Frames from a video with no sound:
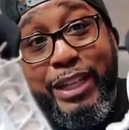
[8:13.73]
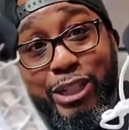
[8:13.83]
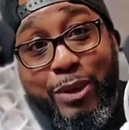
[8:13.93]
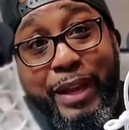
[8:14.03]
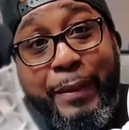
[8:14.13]

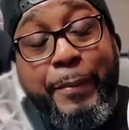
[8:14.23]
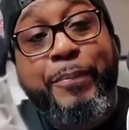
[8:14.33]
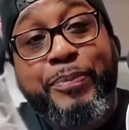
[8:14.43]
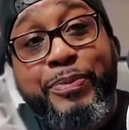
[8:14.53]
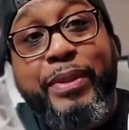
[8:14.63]
joint,
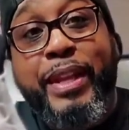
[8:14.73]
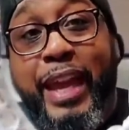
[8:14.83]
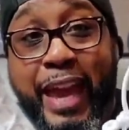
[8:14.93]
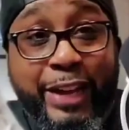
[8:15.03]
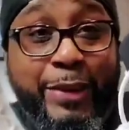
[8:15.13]

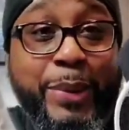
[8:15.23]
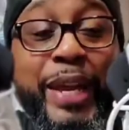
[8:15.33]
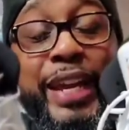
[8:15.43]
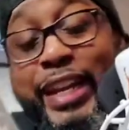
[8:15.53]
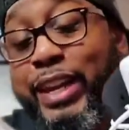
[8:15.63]
I go
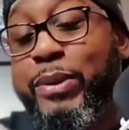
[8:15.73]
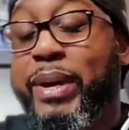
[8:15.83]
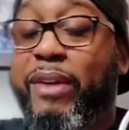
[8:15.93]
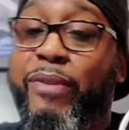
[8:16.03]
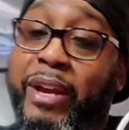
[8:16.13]
ahead and hit on
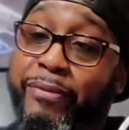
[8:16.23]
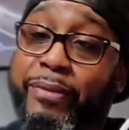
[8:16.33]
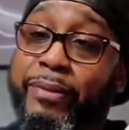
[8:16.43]
that raffle.